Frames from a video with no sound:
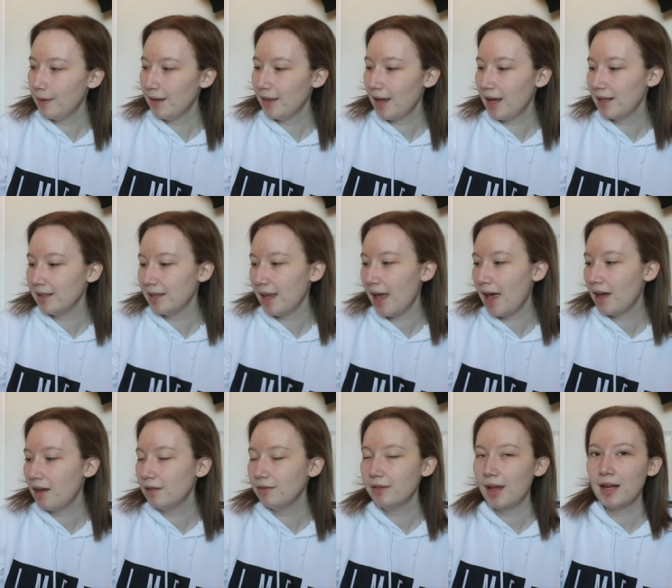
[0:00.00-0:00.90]
about that. It's
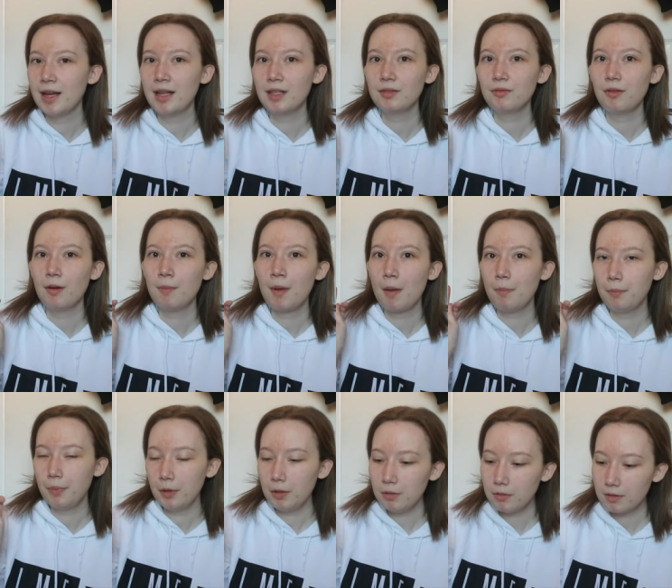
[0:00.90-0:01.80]
e.l.f. and it's from
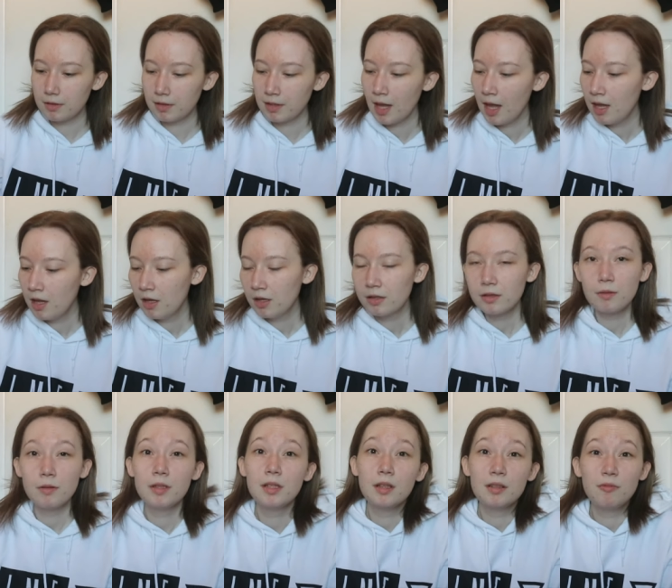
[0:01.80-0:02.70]
Boots,
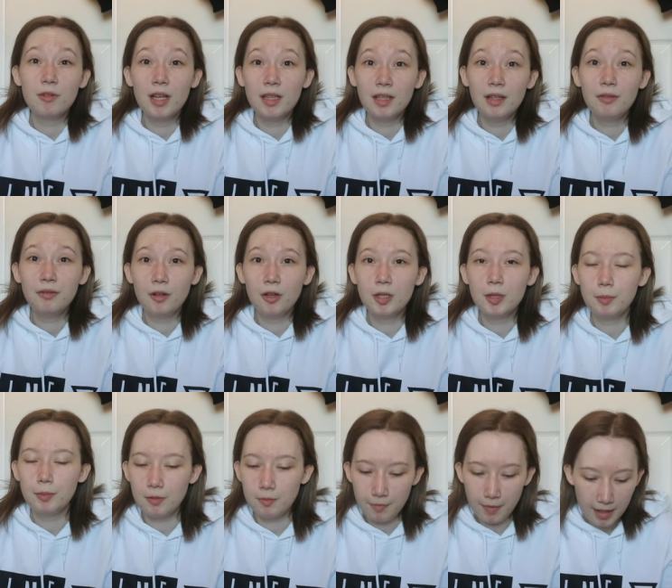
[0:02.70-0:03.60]
so it's a really
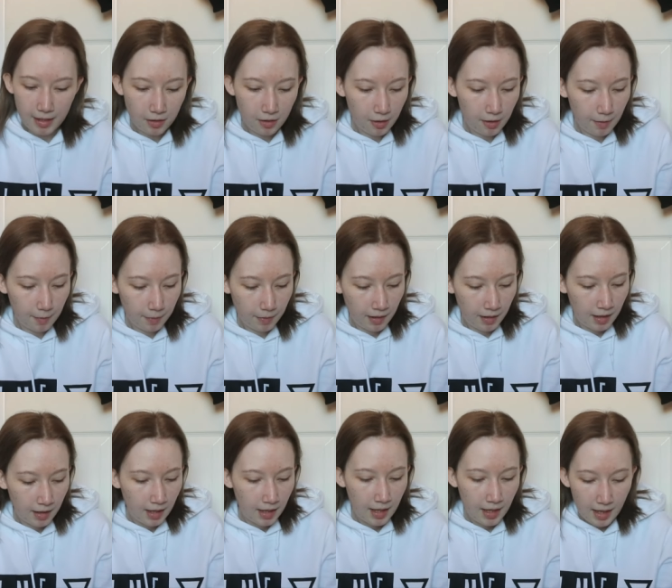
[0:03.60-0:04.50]
affordable makeup.
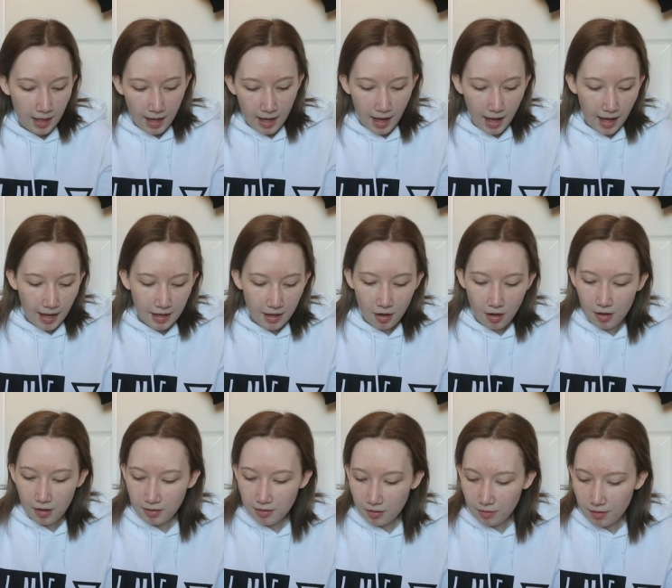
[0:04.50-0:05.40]
I
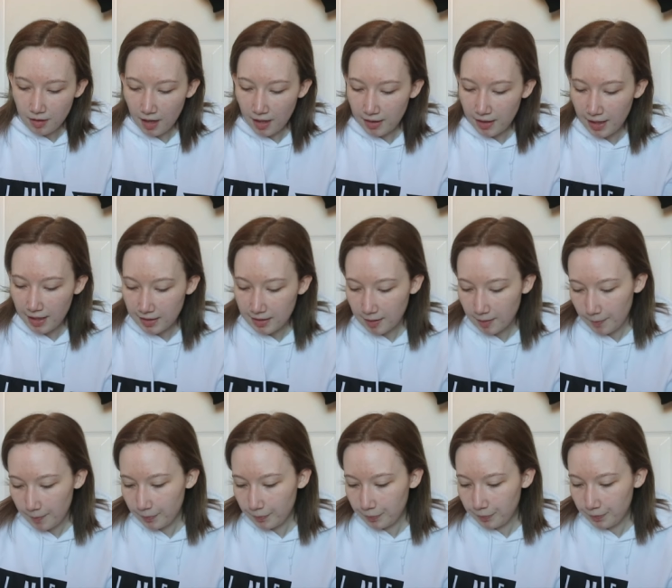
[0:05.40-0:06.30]
also got this
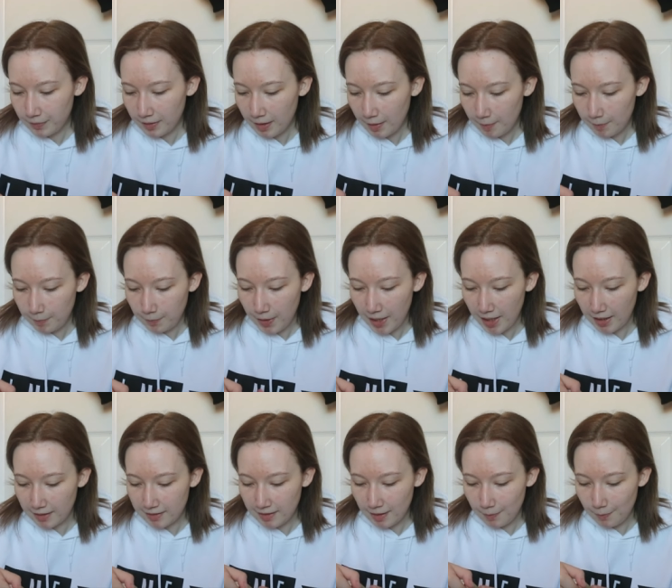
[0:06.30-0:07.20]

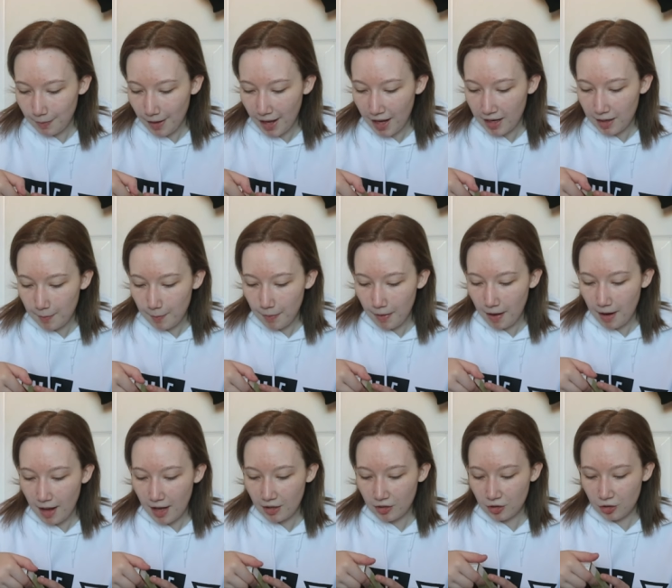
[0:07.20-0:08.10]
Pixie by
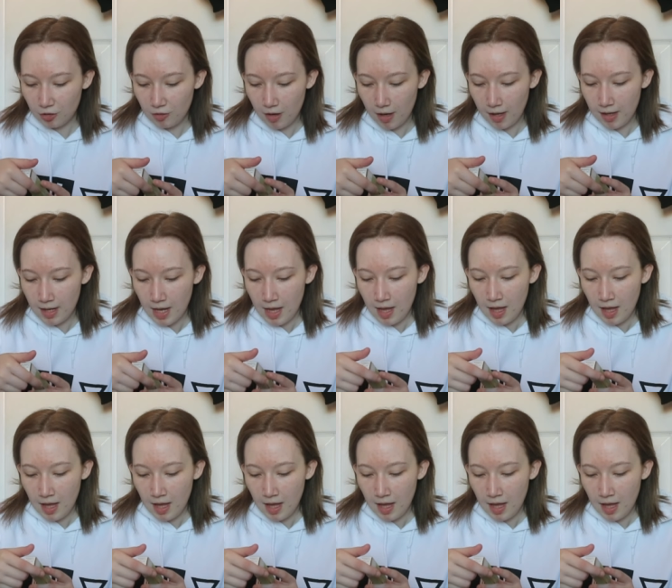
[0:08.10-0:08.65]
Petra